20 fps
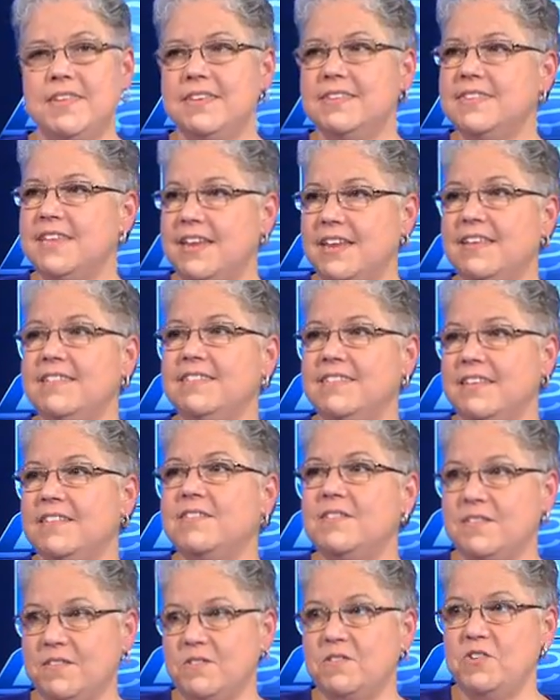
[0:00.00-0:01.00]
They said, "Is
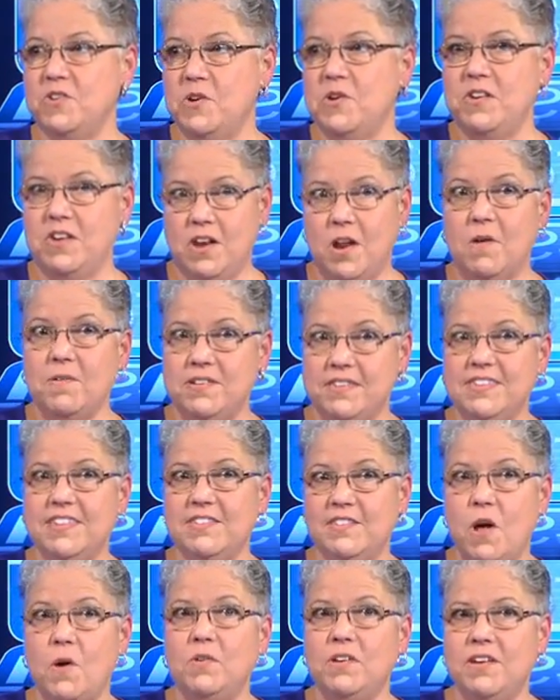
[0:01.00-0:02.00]
this you, you know is
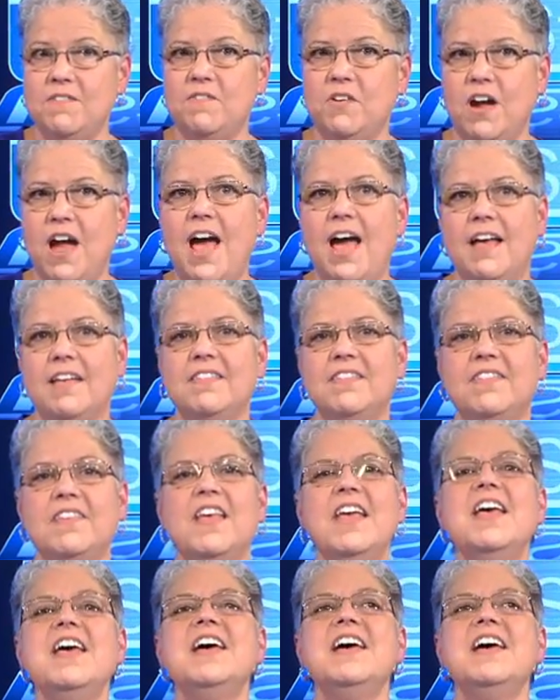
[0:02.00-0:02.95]
this only for us?"